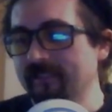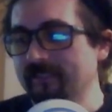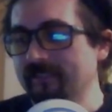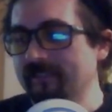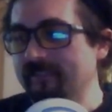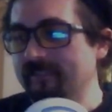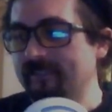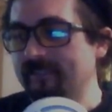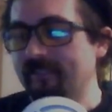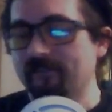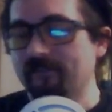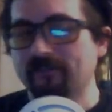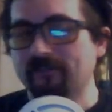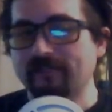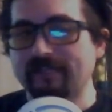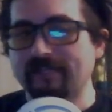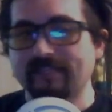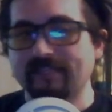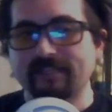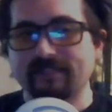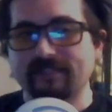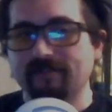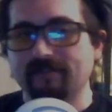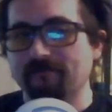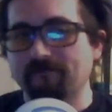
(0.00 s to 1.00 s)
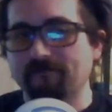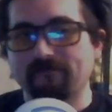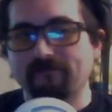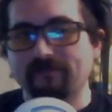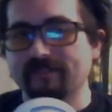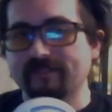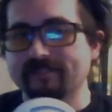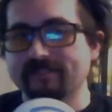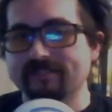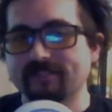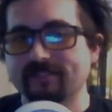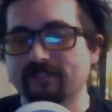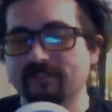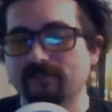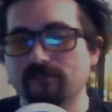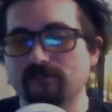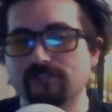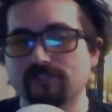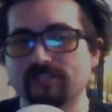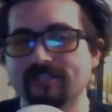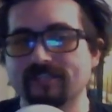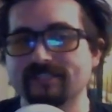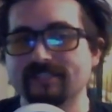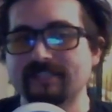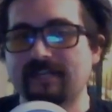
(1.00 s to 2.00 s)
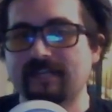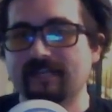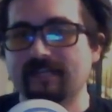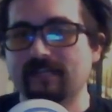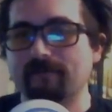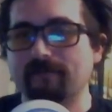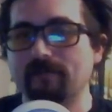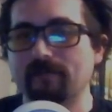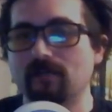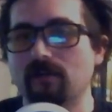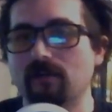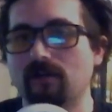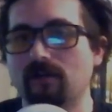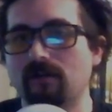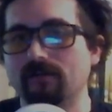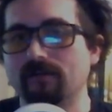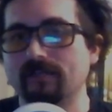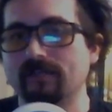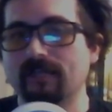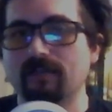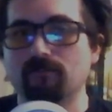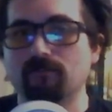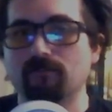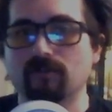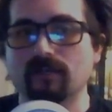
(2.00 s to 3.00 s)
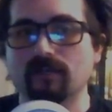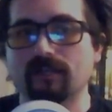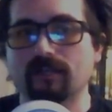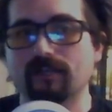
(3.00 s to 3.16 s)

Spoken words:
So the solution is not going to be, oh yeah, we're going